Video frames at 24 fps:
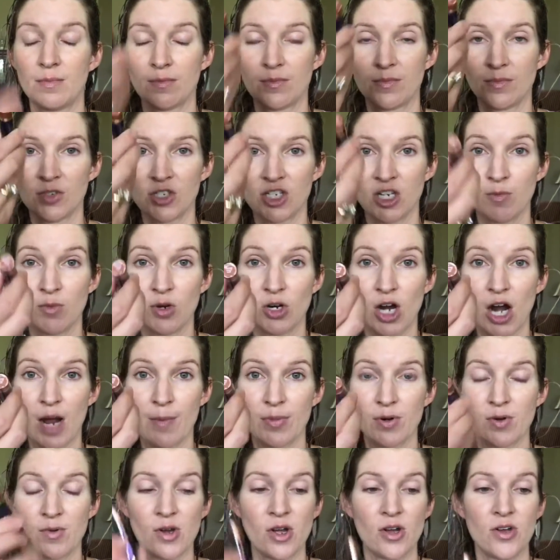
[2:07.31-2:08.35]
shimmer
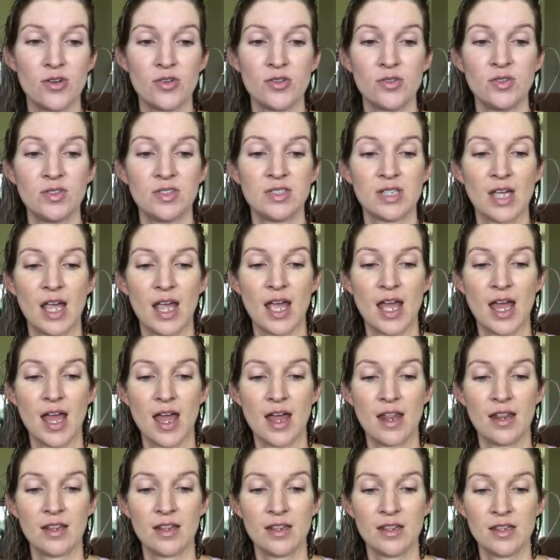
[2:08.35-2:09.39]
Copper Rose
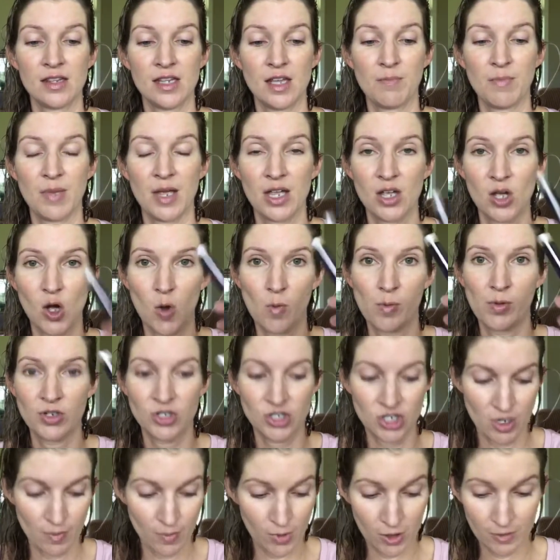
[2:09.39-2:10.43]
and the Pink Opal
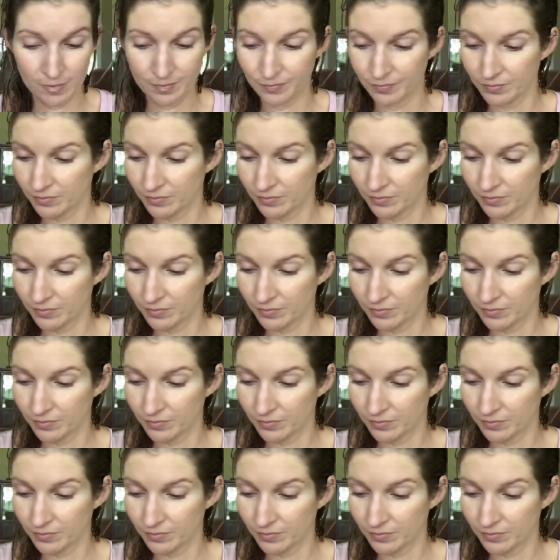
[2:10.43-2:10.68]
Shimmer,